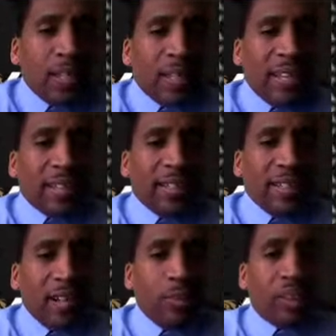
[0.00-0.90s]

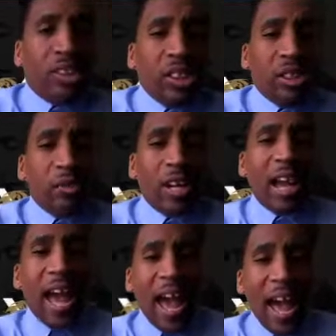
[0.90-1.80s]
economics to
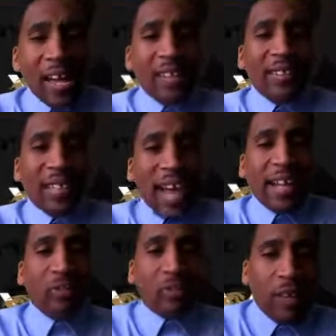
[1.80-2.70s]
generate high
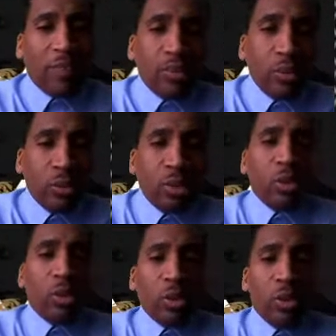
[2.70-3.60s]
tax revenue
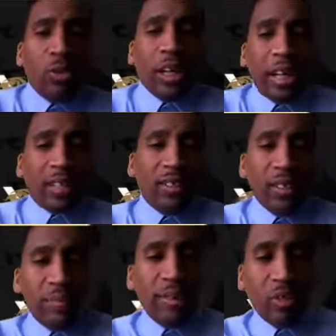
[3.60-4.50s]
through
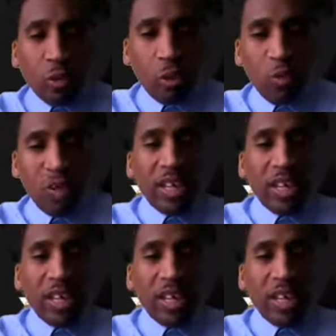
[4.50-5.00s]
economic growth.